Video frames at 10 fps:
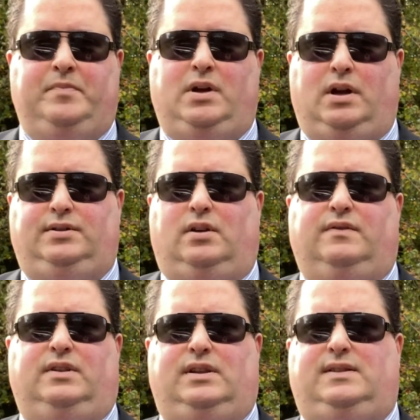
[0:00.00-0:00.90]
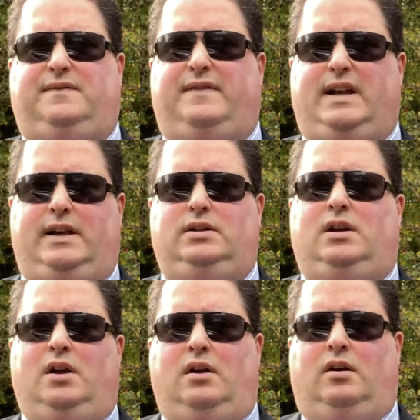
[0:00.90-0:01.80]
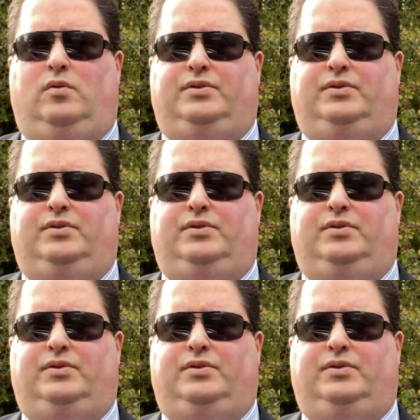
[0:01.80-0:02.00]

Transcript: I don't think that's fair. I want